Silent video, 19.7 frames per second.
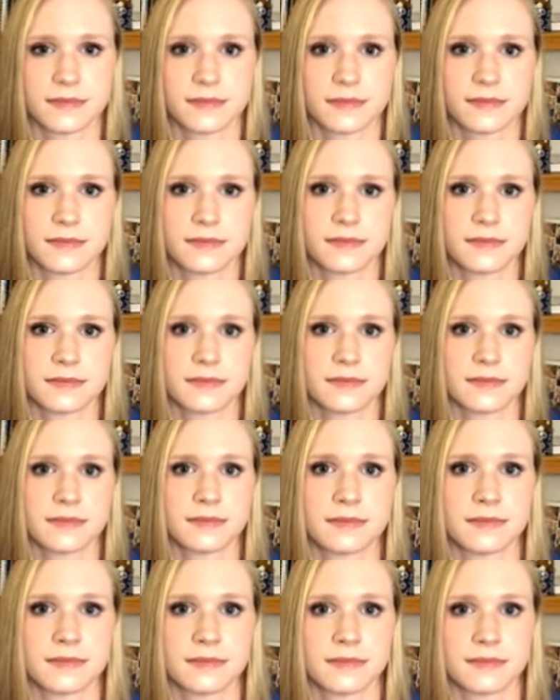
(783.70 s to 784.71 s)

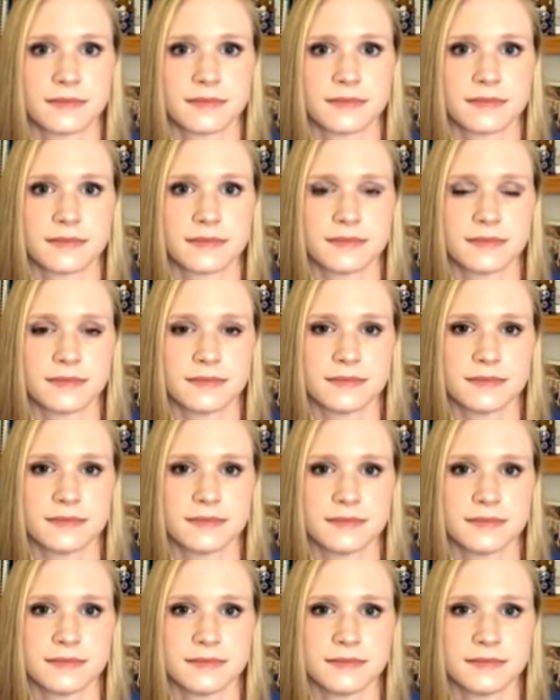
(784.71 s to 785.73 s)

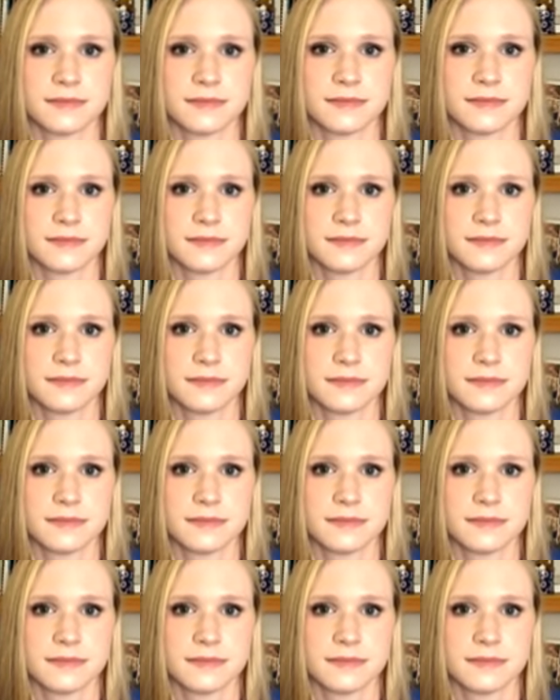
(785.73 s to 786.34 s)
(not speaking)